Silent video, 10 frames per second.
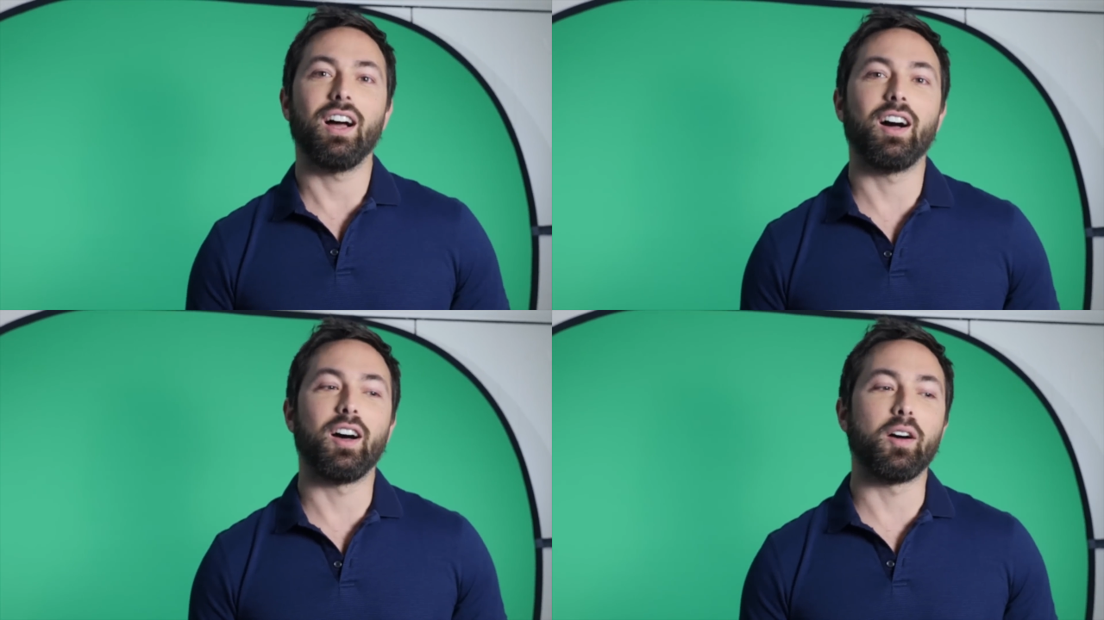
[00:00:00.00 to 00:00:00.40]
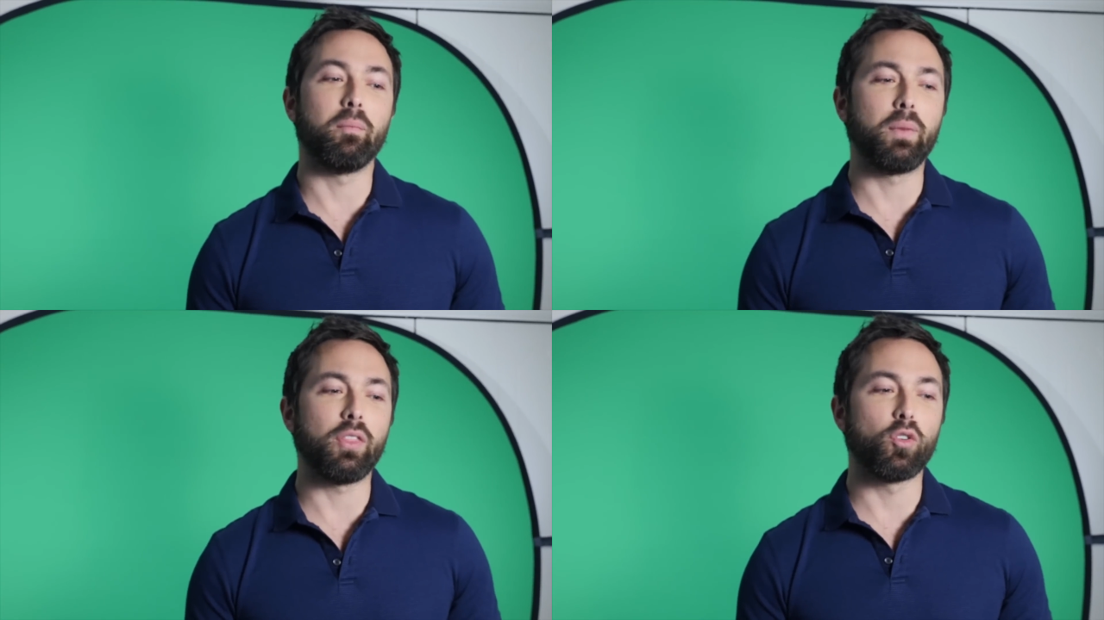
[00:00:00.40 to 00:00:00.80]

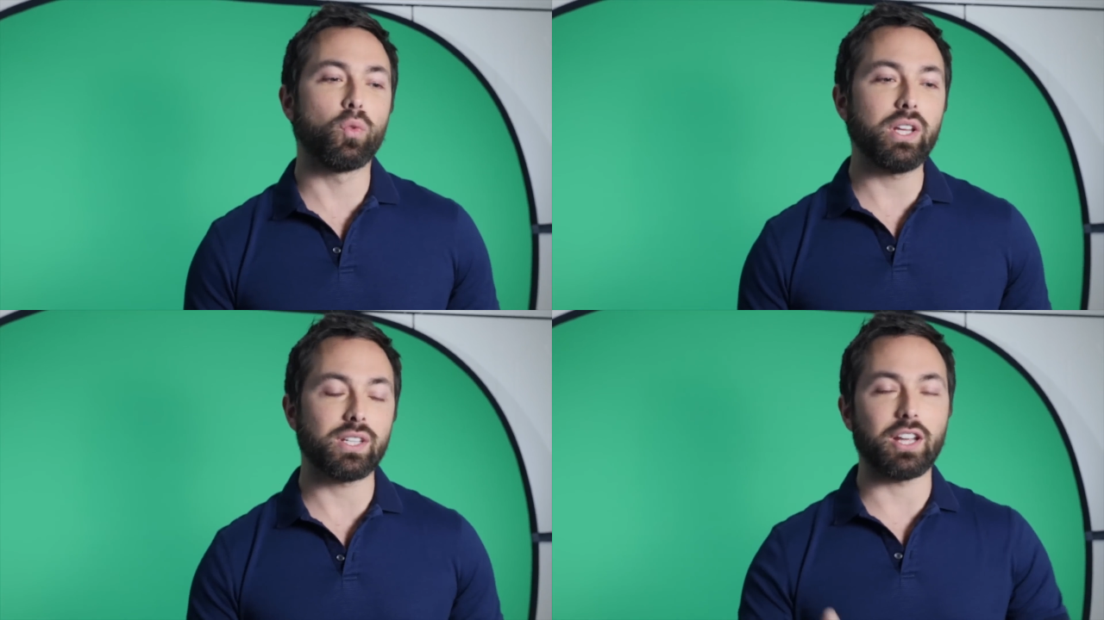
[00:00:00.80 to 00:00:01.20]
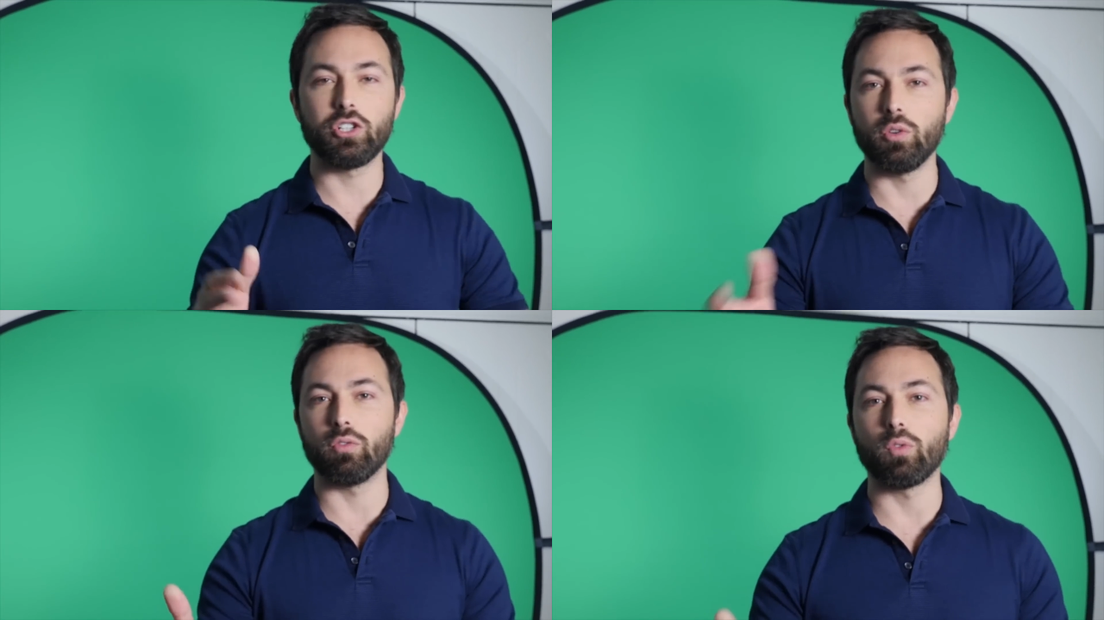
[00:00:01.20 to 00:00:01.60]
But the reason I
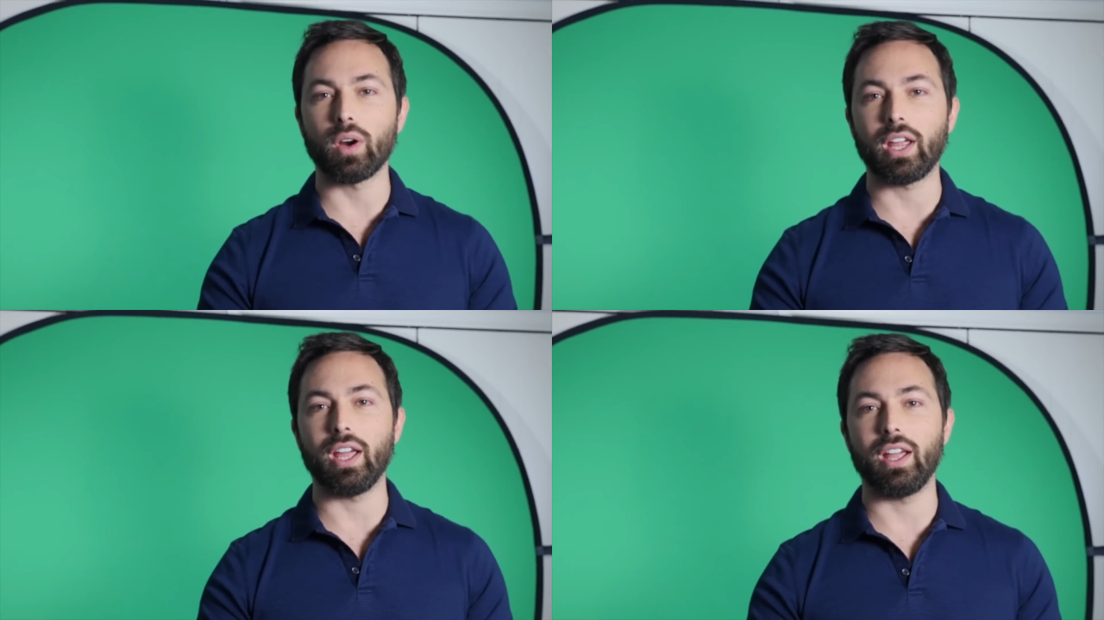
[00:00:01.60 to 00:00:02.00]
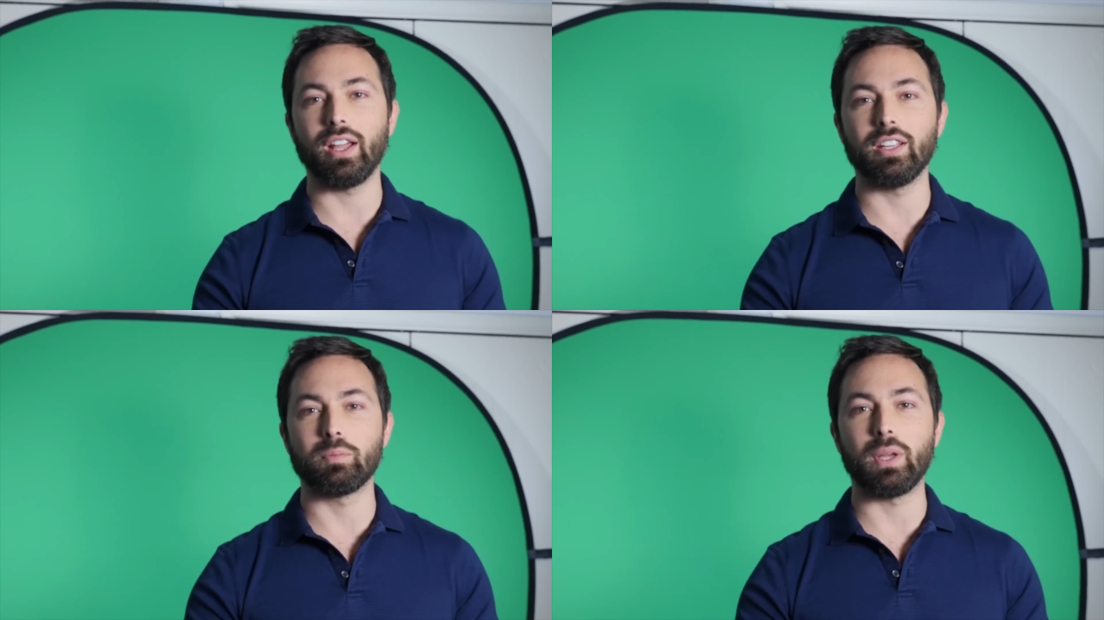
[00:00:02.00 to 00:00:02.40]
shoot in 4K
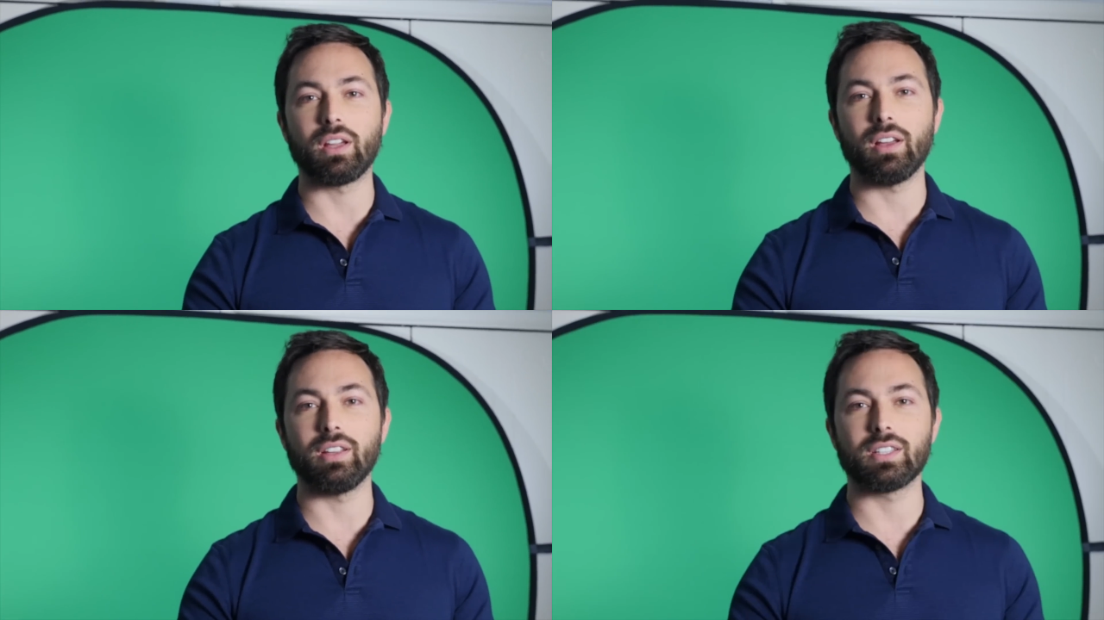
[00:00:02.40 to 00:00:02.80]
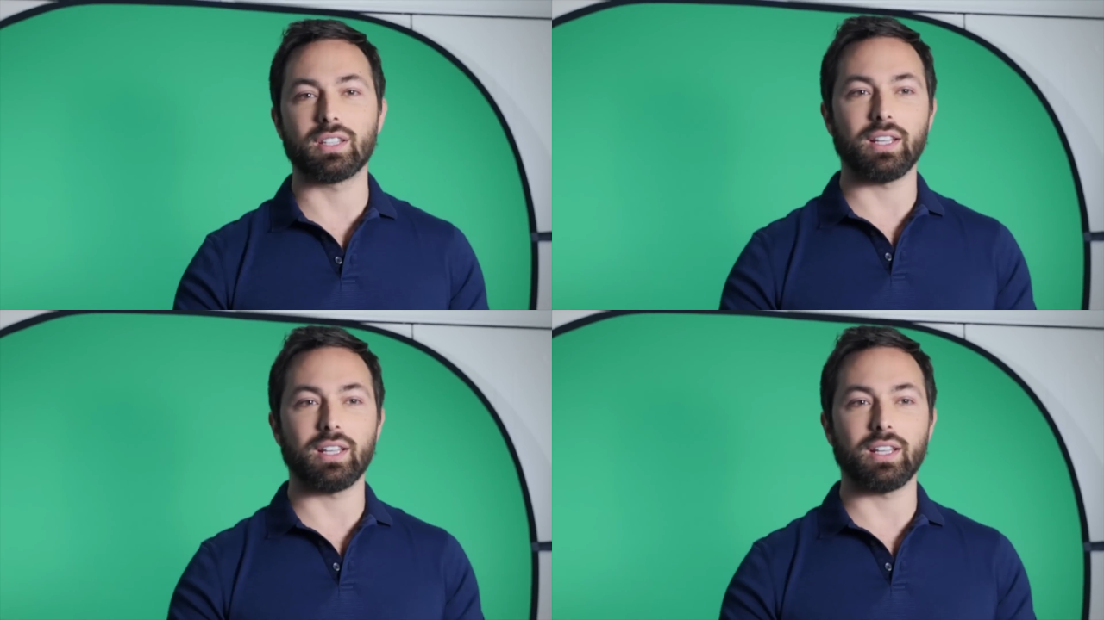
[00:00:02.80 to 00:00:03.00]
is because,